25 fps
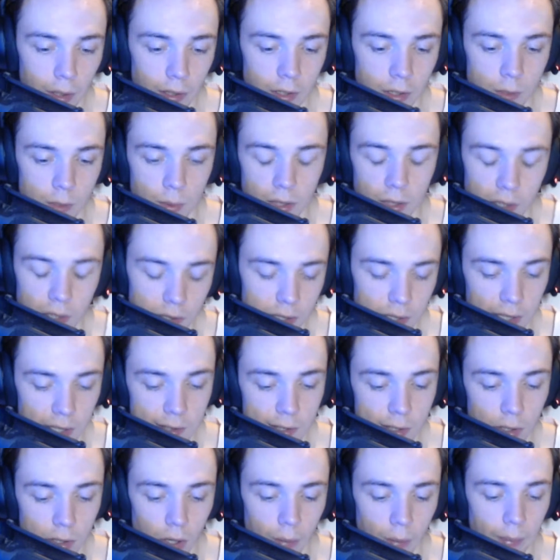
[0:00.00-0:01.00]
is because
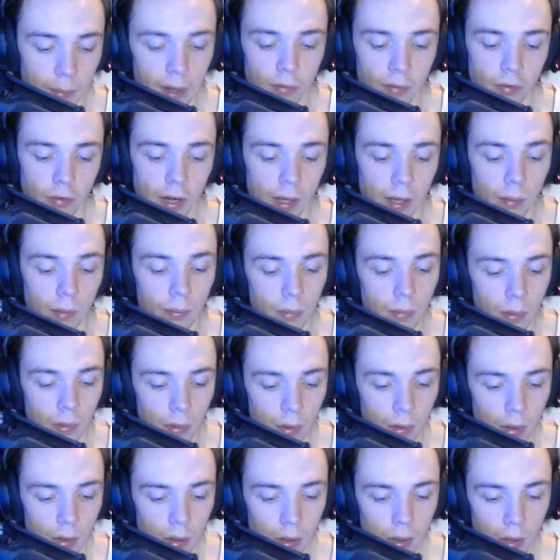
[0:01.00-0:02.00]
that's not my realm.
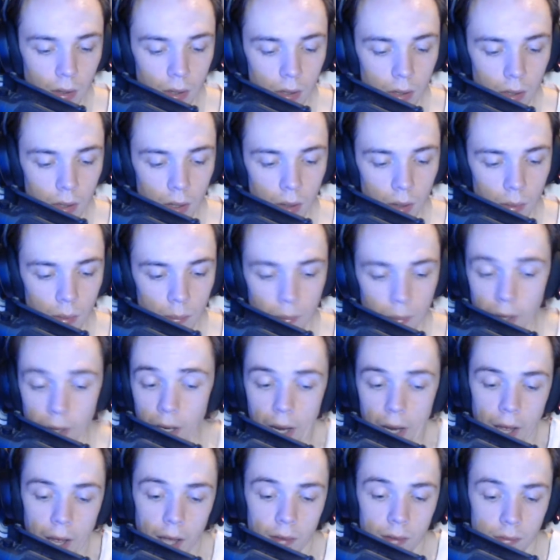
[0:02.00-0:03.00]

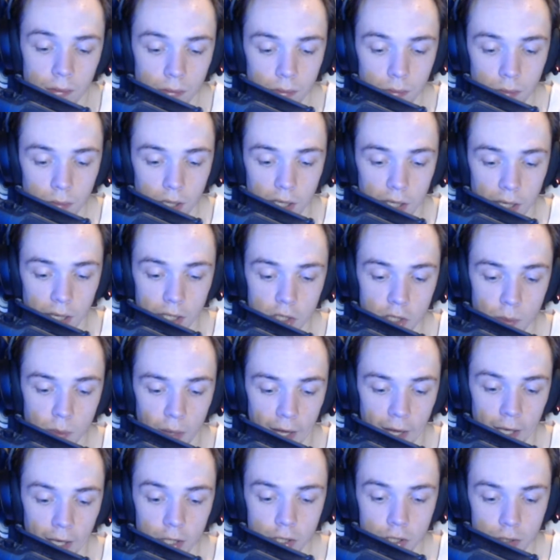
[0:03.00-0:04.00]
But hey, he did a
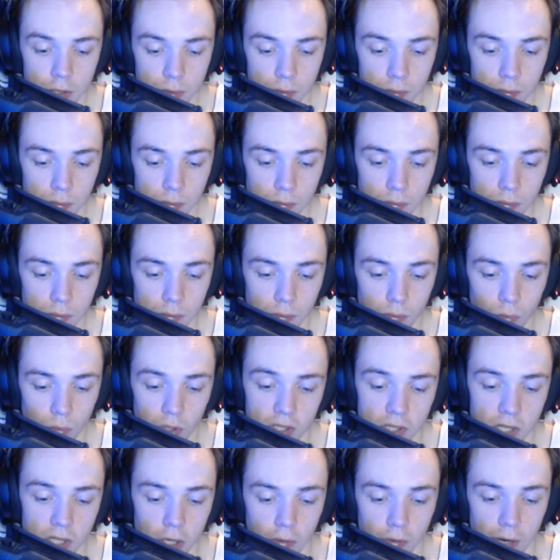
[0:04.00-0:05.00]
splash.
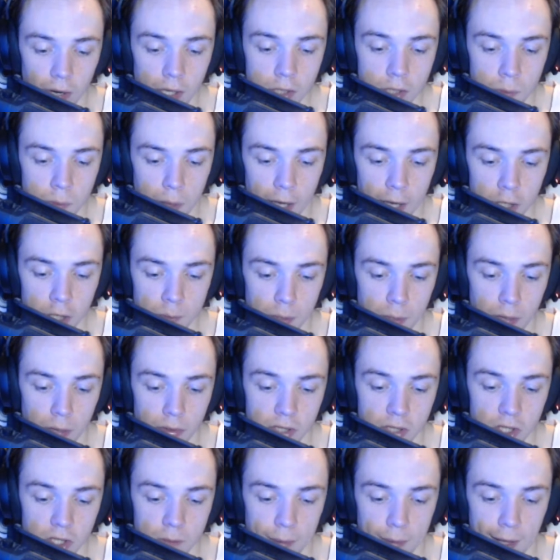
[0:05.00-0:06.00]
Wasn't a great splash, but it was
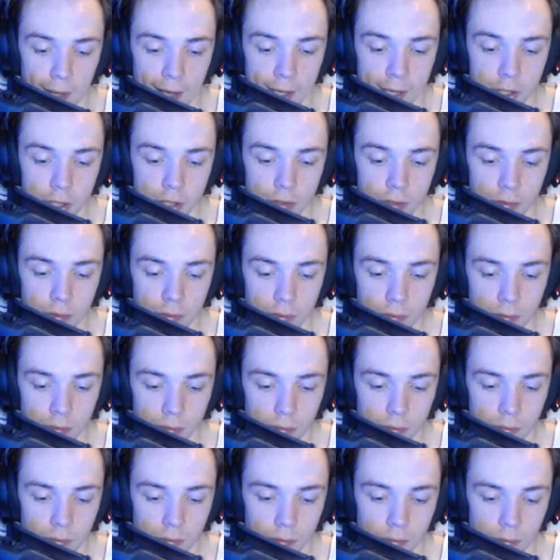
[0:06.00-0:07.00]
a splash.
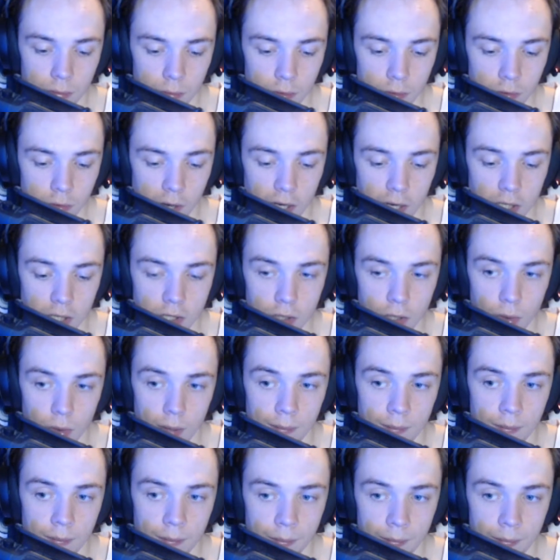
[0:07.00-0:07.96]
Credit to him.